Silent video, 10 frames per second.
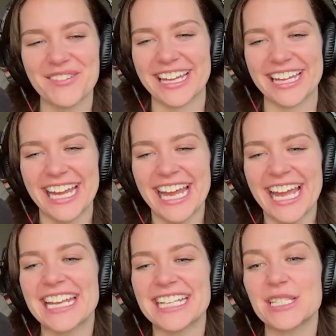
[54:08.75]
it.
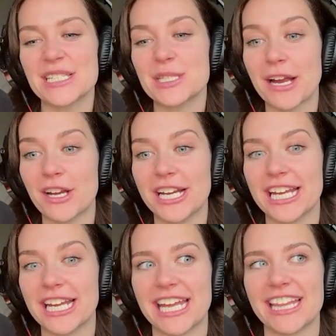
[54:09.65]
And it's
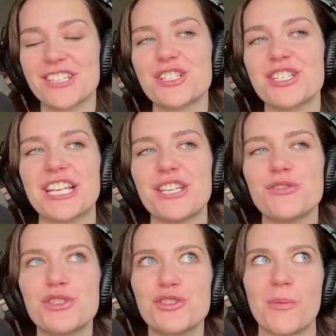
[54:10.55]
inspiring. And I just thank you
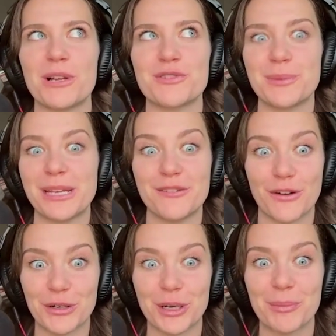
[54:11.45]
so much for being
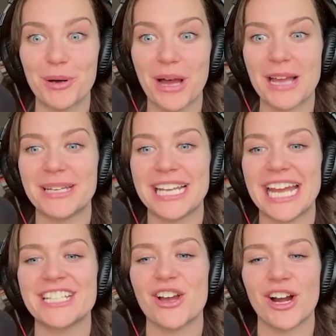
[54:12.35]
vulnerable. I mean,
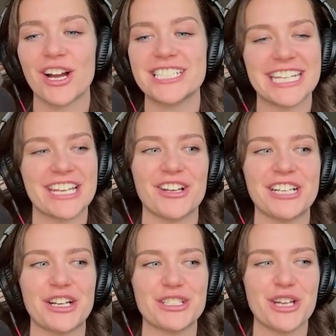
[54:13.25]
it's hard to get on
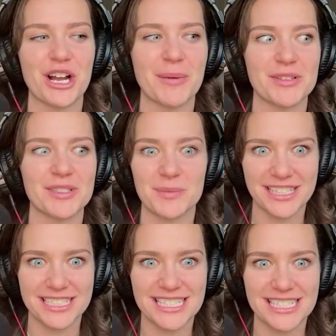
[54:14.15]
here and talk about some
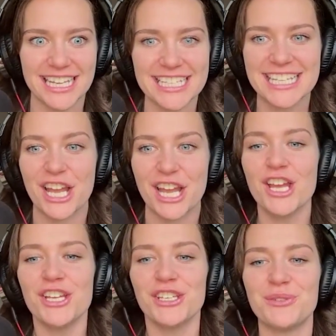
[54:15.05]
of these things. And
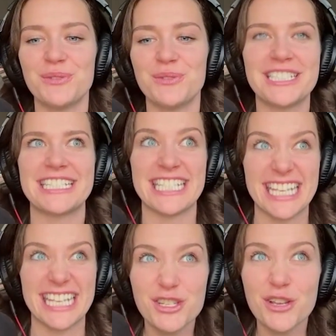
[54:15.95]
you
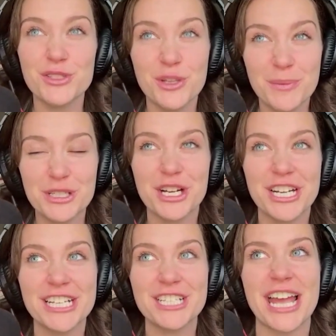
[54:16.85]
did show so much
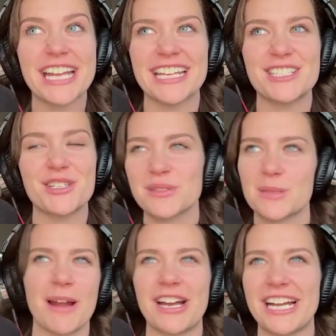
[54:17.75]
courage, and it's so
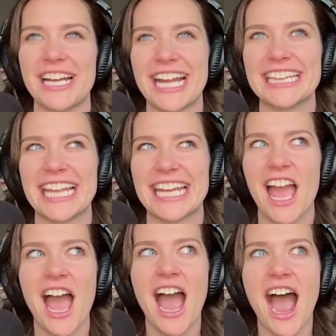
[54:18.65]
inspiring. And like,
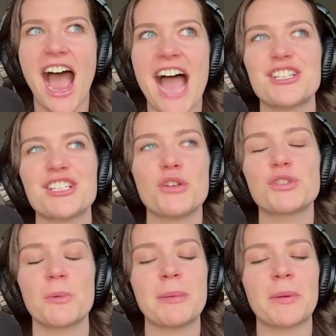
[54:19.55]
I just know
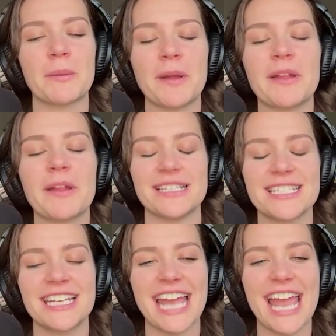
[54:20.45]
so many people are probably
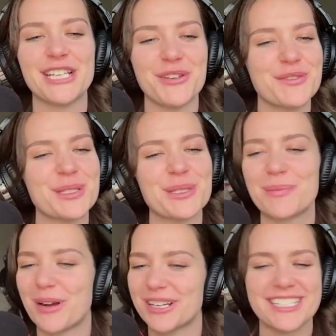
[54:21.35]
listening, and you've
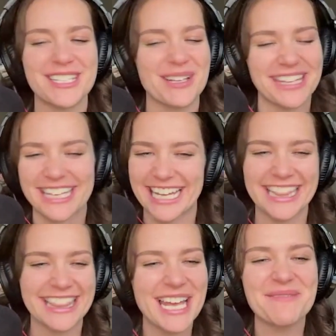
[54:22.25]
sparked something
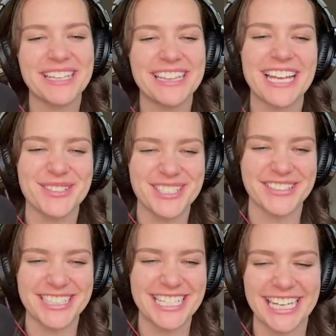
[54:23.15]
in them. And that's what's
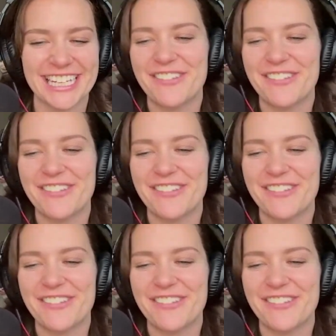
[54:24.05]
so exciting.